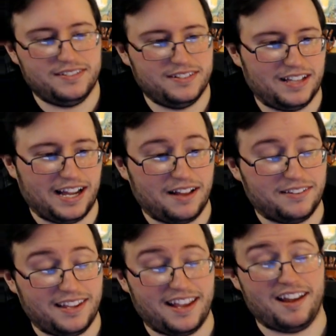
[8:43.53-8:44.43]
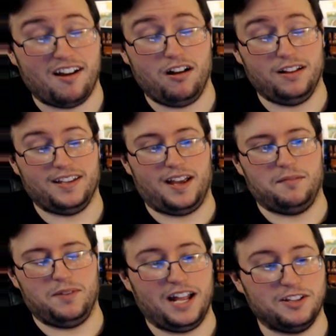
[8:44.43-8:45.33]
Like I say all the time,
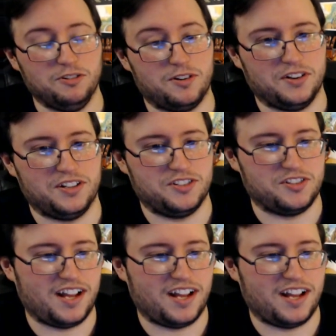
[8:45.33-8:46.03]
but I do cringe.